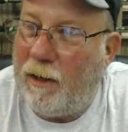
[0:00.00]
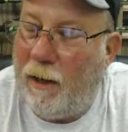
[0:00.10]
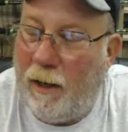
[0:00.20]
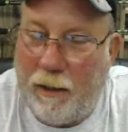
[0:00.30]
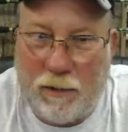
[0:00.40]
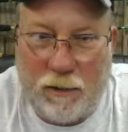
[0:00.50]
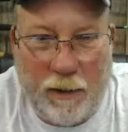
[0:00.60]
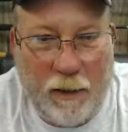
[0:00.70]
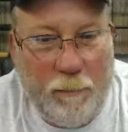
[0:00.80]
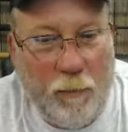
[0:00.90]
o'clock
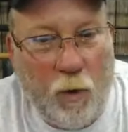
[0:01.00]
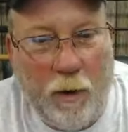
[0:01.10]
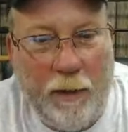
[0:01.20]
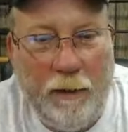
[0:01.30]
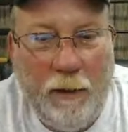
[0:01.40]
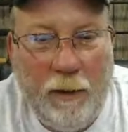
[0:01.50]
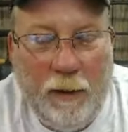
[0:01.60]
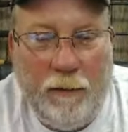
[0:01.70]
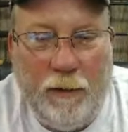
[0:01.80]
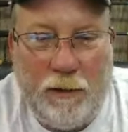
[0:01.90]
Sunday morning.
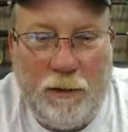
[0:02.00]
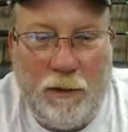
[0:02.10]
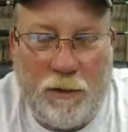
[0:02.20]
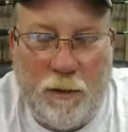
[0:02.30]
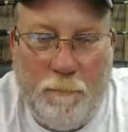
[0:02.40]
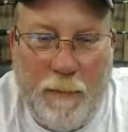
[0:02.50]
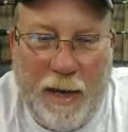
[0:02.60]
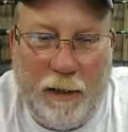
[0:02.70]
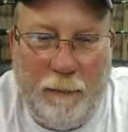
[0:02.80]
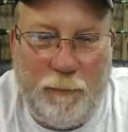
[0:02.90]
This is the
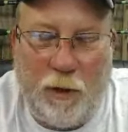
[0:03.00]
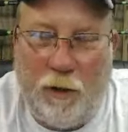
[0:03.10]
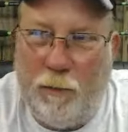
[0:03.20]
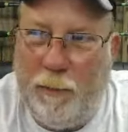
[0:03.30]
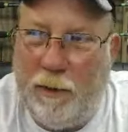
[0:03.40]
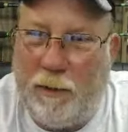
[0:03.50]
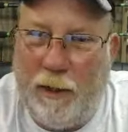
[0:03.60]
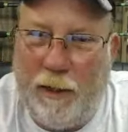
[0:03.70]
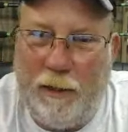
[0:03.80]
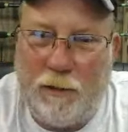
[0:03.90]
makeup tournament
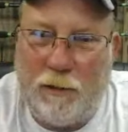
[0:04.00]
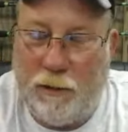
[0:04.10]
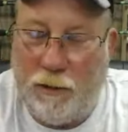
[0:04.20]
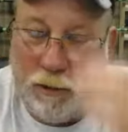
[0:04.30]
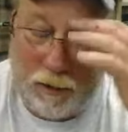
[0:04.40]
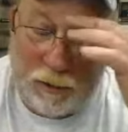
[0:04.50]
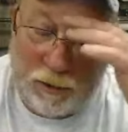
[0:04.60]
this is the